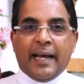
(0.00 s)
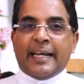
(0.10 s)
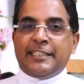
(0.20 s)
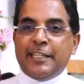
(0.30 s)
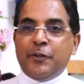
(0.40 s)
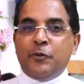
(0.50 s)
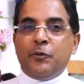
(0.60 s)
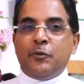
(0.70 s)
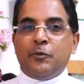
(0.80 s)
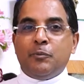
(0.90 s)
As
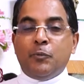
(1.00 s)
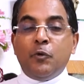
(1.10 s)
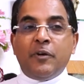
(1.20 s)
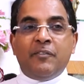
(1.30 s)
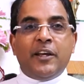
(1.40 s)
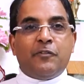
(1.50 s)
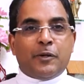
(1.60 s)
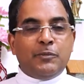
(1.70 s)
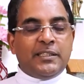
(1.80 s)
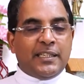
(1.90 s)
you move away
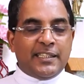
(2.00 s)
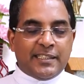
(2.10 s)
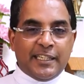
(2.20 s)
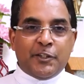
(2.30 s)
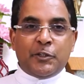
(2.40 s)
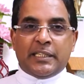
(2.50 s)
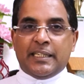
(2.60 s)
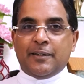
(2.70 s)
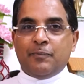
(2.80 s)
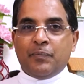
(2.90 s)
from this
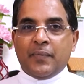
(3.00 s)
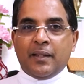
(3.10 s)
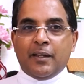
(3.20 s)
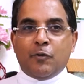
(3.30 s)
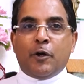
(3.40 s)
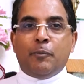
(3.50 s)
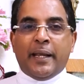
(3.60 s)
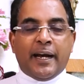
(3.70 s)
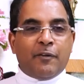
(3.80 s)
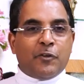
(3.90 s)
institution, on
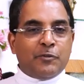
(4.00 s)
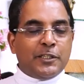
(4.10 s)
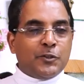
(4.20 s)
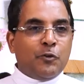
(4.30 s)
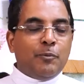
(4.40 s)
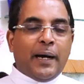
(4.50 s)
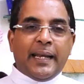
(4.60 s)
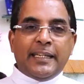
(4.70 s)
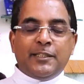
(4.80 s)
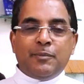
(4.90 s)
behalf of the school
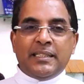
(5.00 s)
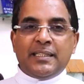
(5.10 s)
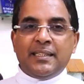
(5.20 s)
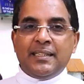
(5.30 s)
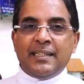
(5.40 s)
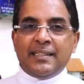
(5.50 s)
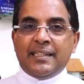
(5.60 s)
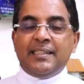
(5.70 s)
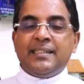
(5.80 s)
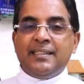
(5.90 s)
management,
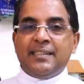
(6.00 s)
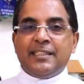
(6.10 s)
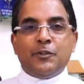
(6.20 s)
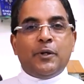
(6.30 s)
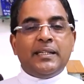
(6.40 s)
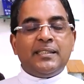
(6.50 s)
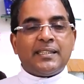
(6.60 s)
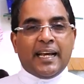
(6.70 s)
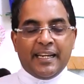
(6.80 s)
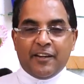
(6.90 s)
teachers,
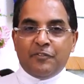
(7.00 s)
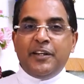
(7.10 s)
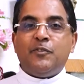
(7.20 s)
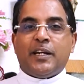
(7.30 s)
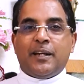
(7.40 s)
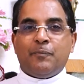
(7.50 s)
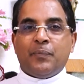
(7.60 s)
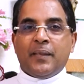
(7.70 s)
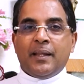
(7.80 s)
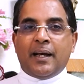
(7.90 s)
students, and everyone,
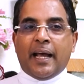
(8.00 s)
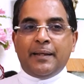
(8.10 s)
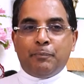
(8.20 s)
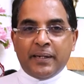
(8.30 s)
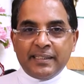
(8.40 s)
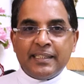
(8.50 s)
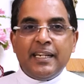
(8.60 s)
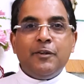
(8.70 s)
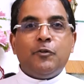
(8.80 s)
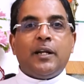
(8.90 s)
I
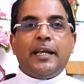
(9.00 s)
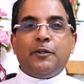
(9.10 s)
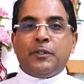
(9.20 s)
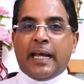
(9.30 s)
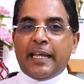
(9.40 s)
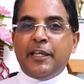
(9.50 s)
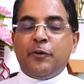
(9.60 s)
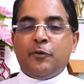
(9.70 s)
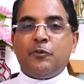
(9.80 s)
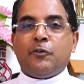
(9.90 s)
personally would like to thank
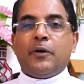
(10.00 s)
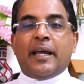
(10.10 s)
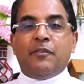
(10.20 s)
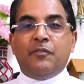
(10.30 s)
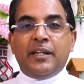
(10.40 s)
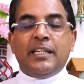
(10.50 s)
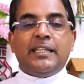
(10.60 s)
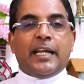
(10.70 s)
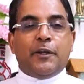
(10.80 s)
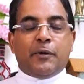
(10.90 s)
you for everything
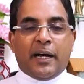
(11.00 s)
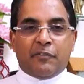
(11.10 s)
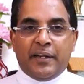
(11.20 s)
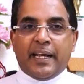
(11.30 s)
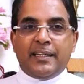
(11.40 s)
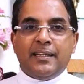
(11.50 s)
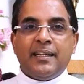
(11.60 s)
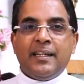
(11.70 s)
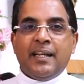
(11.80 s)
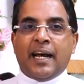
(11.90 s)
that you have done
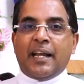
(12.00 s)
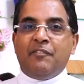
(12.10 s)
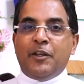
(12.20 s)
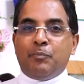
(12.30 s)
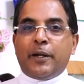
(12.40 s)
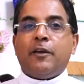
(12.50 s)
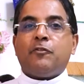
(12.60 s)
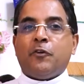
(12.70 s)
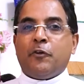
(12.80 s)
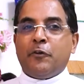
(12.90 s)
and we pray
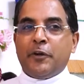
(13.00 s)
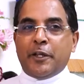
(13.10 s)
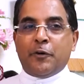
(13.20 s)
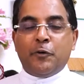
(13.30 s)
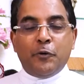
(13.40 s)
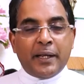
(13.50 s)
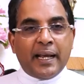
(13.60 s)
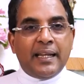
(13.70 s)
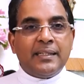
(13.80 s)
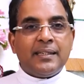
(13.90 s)
for your good
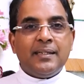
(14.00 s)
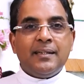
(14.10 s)
health